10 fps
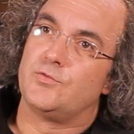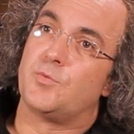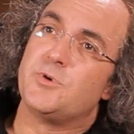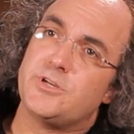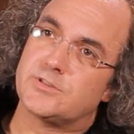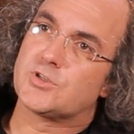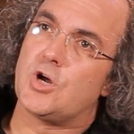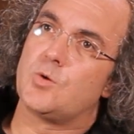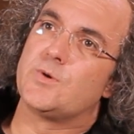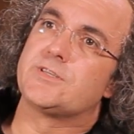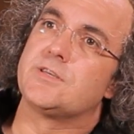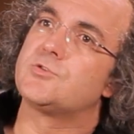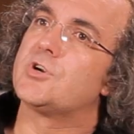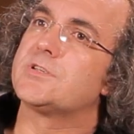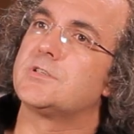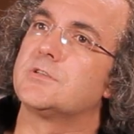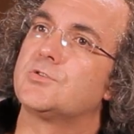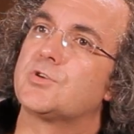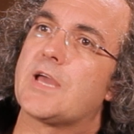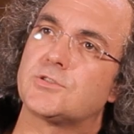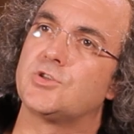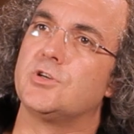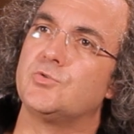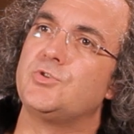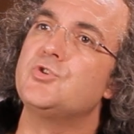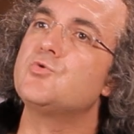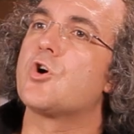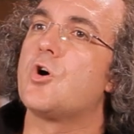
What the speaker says: For me, it's always interesting to get to know new